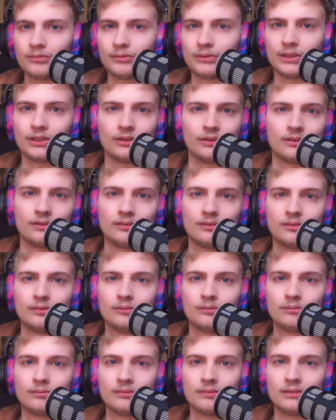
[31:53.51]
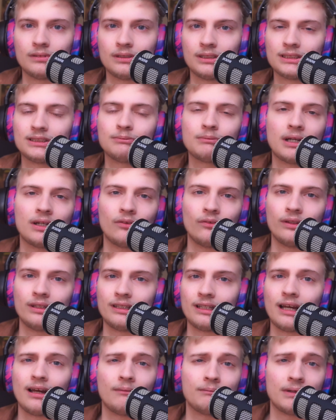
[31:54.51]
dude this is my only
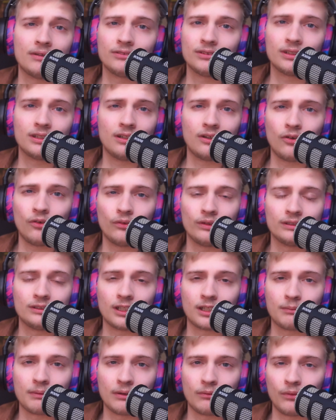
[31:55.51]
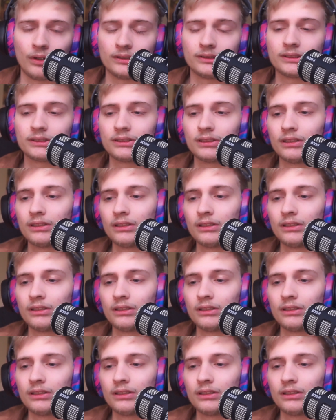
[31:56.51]
i'm ever gonna only talk about it once